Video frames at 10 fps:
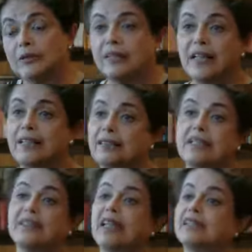Brazil's
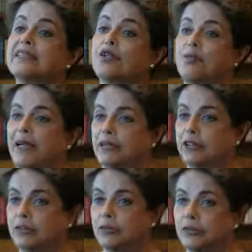political system
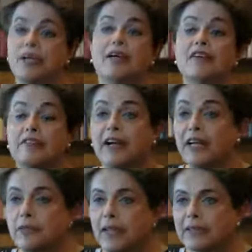is
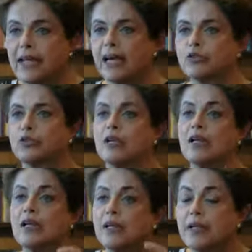corroded, with
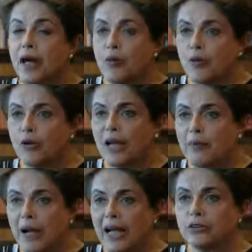35
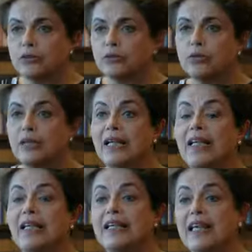fragmented parties with
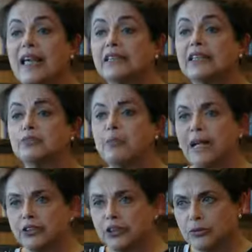no clear
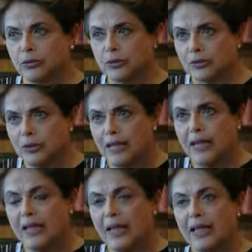platform and created
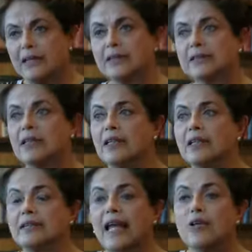purely for horse
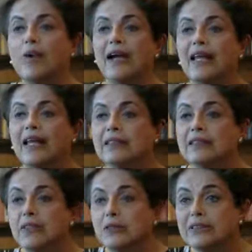trading.
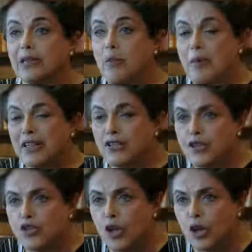We need to
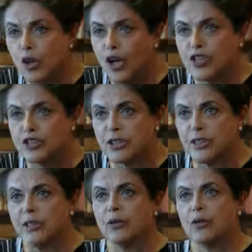recreate our
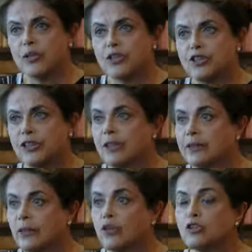political and electoral
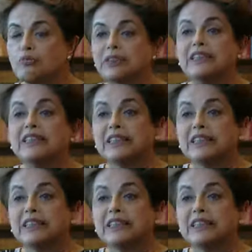system.